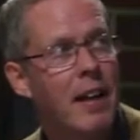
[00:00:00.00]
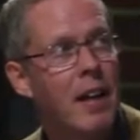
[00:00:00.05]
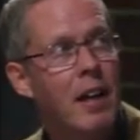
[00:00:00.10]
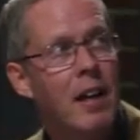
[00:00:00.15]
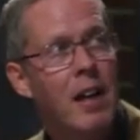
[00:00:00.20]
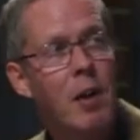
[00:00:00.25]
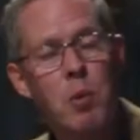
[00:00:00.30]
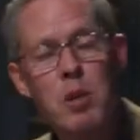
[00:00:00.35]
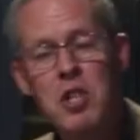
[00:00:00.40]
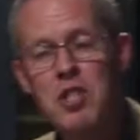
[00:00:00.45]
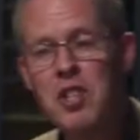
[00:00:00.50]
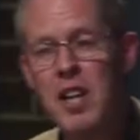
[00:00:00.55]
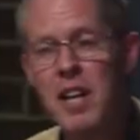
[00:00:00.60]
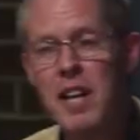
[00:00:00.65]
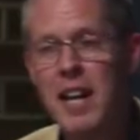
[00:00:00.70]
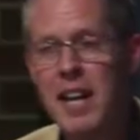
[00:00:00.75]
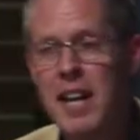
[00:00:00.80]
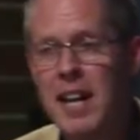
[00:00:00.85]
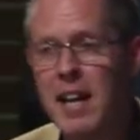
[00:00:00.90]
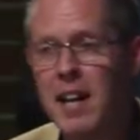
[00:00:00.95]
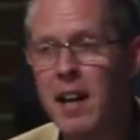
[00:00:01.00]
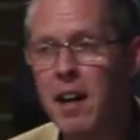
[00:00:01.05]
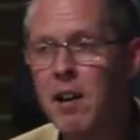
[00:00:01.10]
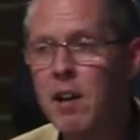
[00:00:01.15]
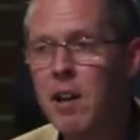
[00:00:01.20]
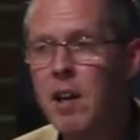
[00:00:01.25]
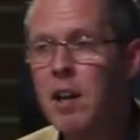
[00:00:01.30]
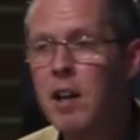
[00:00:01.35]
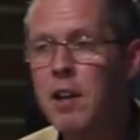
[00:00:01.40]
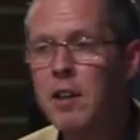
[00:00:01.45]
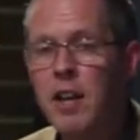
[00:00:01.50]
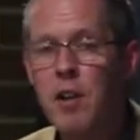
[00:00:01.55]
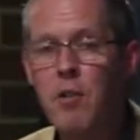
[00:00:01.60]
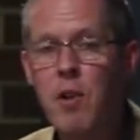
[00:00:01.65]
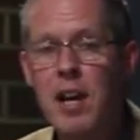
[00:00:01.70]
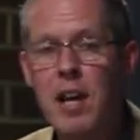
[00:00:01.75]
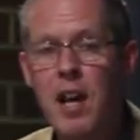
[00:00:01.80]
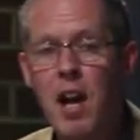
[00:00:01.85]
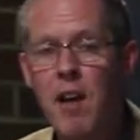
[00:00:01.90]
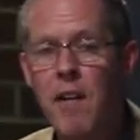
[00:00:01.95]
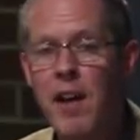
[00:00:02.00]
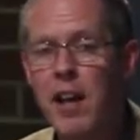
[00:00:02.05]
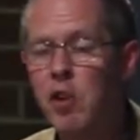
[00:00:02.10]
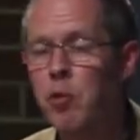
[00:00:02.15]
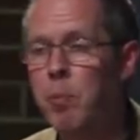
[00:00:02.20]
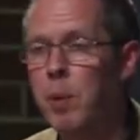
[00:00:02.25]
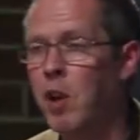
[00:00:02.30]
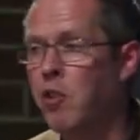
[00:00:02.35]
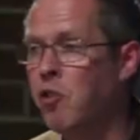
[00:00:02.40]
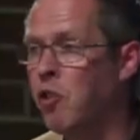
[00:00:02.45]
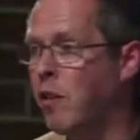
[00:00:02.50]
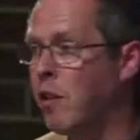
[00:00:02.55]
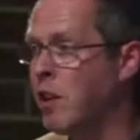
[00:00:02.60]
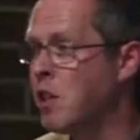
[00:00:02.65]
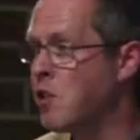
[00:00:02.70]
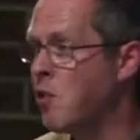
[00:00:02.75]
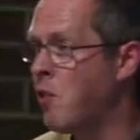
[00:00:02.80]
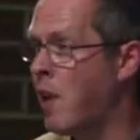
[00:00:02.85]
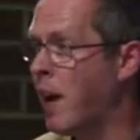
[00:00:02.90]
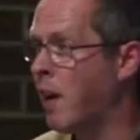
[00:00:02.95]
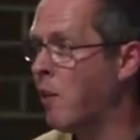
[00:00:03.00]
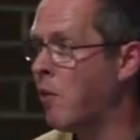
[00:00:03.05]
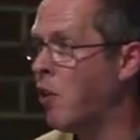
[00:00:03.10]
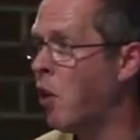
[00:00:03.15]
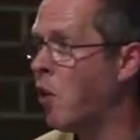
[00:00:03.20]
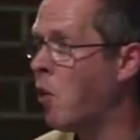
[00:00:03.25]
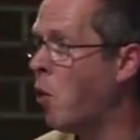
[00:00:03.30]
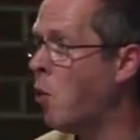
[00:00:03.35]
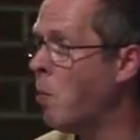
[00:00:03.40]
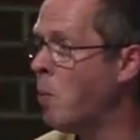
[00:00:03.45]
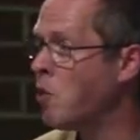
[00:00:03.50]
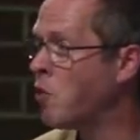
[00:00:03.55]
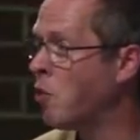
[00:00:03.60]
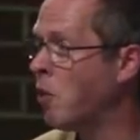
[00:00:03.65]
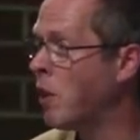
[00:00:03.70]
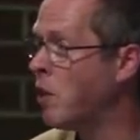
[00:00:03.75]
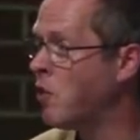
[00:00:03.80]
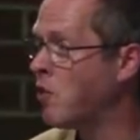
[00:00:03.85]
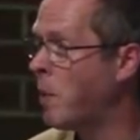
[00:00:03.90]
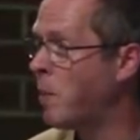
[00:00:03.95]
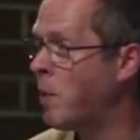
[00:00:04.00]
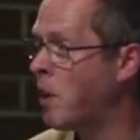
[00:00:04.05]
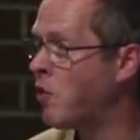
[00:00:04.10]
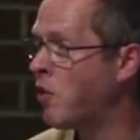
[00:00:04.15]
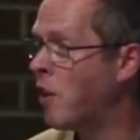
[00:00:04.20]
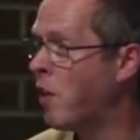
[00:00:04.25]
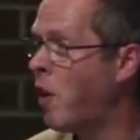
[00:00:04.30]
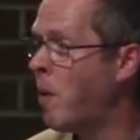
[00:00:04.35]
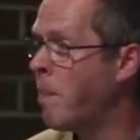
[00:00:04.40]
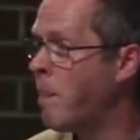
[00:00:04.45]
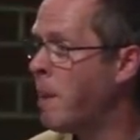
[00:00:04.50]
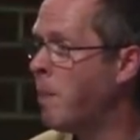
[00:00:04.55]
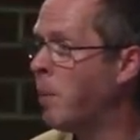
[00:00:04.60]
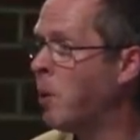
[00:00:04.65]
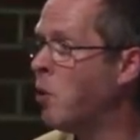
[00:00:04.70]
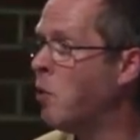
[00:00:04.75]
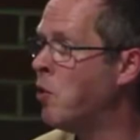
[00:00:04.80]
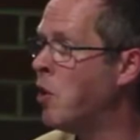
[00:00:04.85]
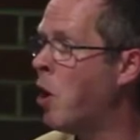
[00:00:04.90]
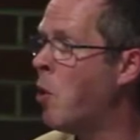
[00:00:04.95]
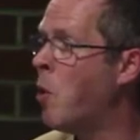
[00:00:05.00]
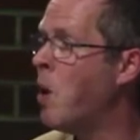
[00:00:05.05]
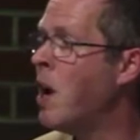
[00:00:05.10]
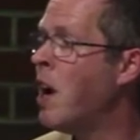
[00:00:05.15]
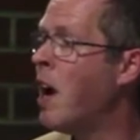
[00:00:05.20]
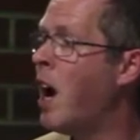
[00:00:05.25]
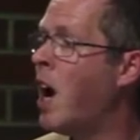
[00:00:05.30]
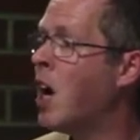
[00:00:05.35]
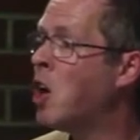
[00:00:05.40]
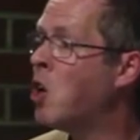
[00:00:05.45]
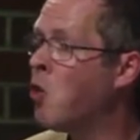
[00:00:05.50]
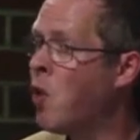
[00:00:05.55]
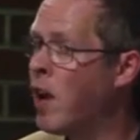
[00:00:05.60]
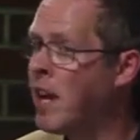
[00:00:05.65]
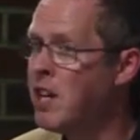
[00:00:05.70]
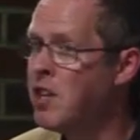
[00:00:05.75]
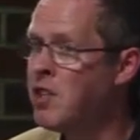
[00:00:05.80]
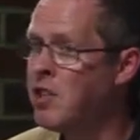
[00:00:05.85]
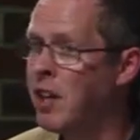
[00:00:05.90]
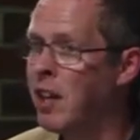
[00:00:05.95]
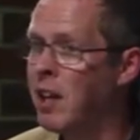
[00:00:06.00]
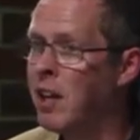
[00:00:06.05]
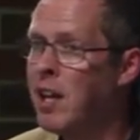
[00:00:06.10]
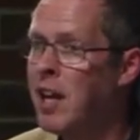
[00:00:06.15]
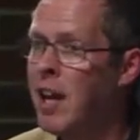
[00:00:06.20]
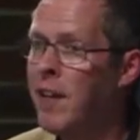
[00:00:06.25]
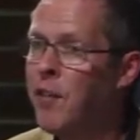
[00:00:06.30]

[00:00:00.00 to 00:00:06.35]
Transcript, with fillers: And I would say here, there really are experts on this around. On almost all these subjects, there are people who know a great deal.